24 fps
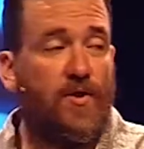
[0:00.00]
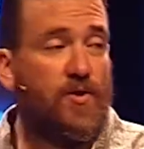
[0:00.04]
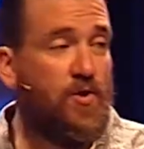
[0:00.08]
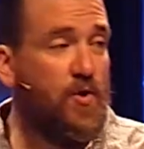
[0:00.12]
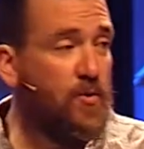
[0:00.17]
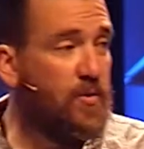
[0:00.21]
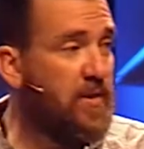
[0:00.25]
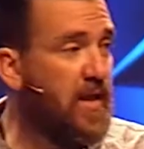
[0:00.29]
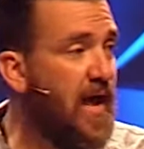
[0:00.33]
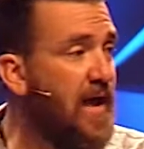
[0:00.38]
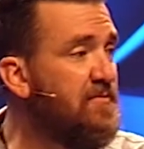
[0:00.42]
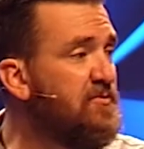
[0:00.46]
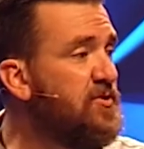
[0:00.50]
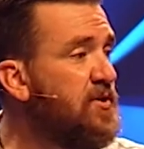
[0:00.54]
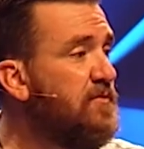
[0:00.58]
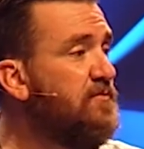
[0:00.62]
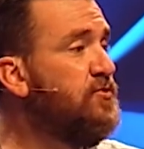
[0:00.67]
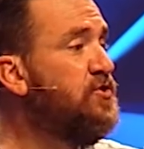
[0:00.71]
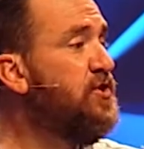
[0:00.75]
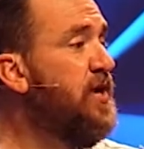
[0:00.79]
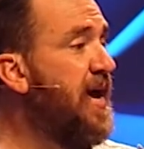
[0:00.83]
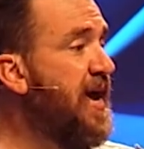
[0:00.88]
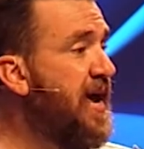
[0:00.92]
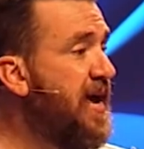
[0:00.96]
Your life should have
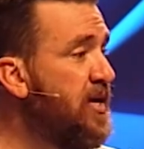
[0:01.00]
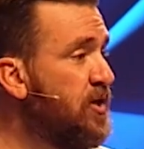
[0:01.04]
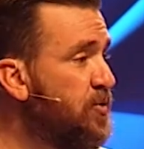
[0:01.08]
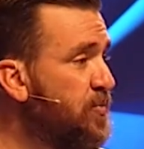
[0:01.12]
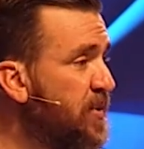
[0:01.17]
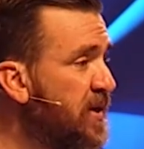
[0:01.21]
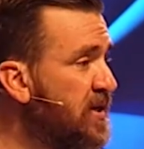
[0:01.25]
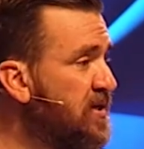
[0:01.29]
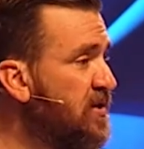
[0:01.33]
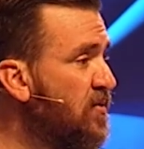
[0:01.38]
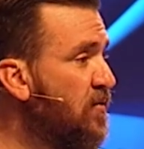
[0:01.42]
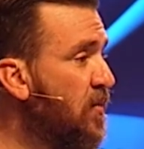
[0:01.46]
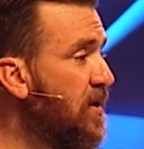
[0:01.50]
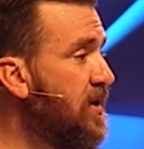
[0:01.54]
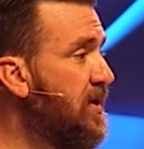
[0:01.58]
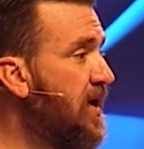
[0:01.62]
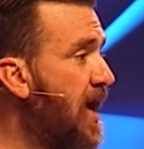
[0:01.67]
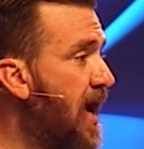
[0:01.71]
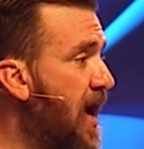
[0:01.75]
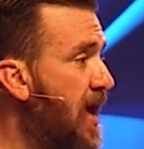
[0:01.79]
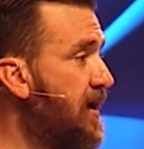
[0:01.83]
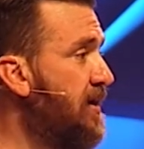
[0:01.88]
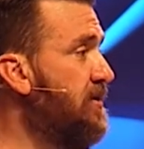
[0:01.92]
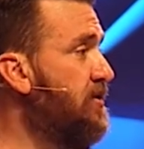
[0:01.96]
changed because of what
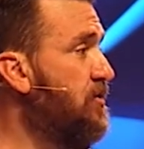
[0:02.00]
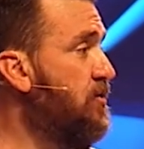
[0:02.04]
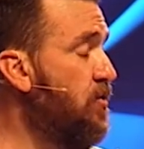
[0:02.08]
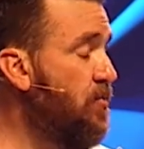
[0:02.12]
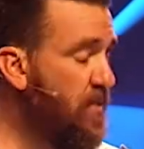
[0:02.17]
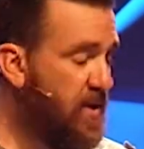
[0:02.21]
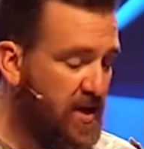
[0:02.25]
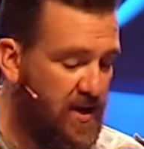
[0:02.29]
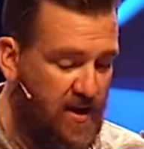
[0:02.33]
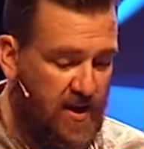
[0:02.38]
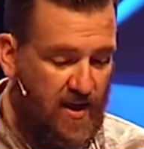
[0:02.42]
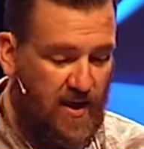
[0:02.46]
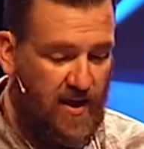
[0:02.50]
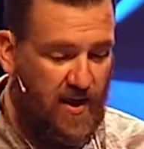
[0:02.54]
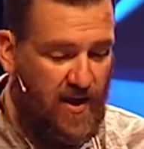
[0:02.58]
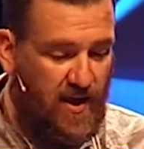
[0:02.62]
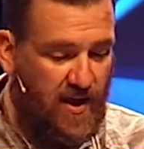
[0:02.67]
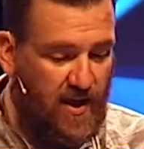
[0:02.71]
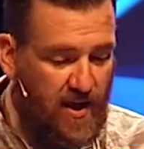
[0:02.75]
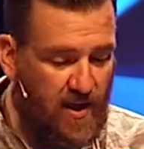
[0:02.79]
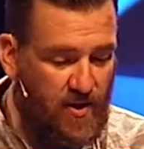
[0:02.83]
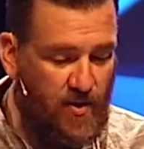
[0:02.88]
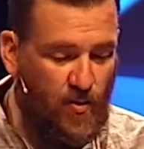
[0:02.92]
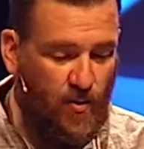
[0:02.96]
God is doing
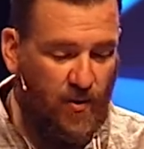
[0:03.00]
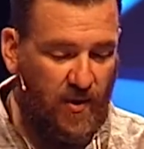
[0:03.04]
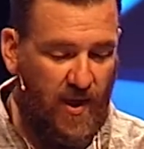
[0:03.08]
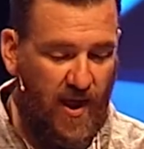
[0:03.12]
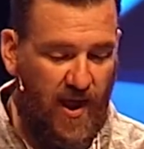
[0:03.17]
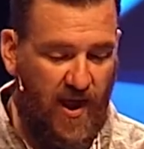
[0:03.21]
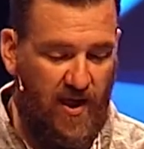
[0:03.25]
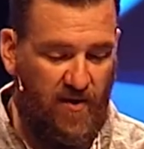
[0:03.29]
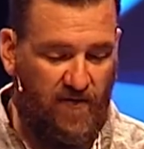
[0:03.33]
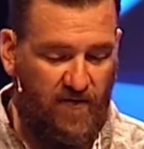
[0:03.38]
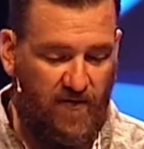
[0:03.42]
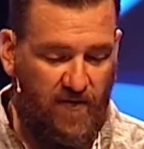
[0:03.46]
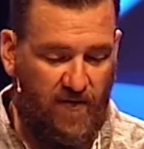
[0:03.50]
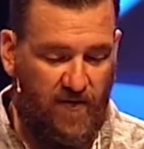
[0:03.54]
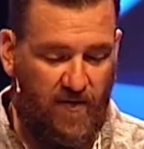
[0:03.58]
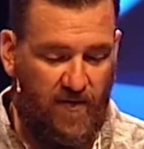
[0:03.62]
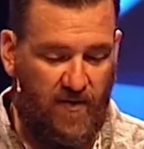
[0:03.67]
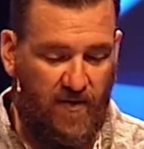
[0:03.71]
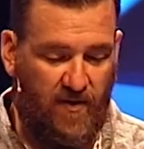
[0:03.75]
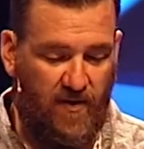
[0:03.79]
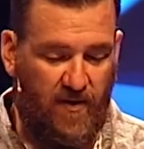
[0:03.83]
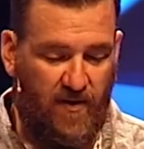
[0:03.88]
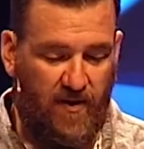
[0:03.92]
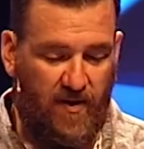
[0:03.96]
in your life.
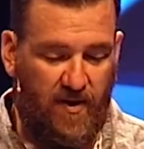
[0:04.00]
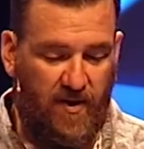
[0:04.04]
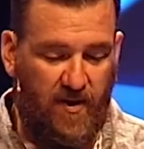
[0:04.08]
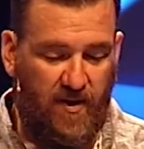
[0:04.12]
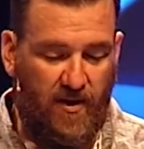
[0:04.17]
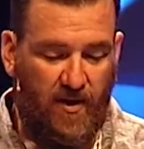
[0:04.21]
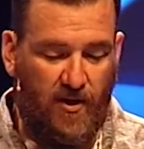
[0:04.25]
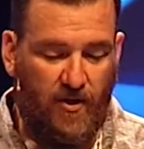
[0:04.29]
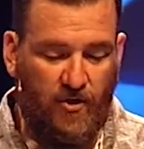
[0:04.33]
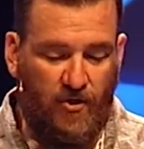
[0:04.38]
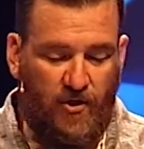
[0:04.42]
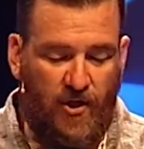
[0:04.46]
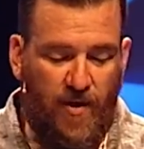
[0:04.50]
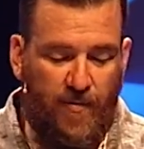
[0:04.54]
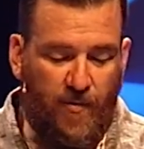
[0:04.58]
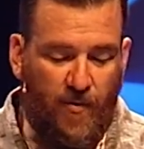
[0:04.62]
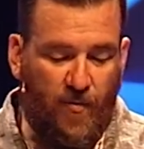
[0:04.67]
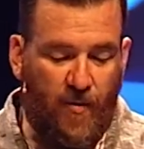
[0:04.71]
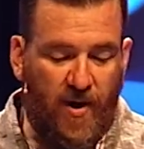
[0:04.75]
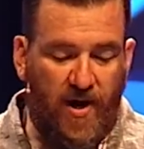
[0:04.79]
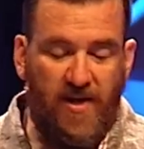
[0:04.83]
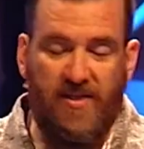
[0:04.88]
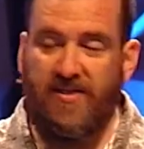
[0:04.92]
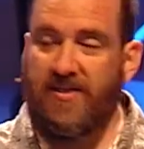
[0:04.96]
Cheap
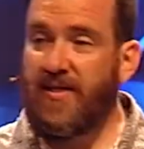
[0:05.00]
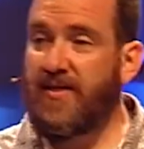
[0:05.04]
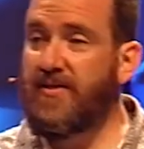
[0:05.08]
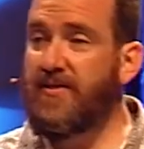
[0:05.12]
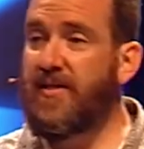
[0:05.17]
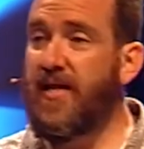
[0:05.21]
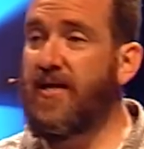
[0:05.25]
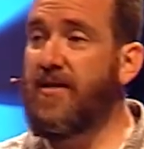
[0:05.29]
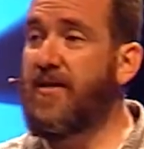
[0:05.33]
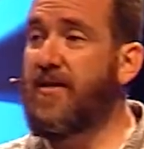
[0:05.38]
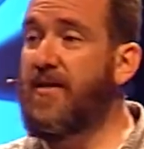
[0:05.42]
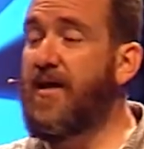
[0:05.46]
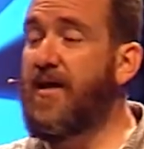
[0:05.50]
grace says that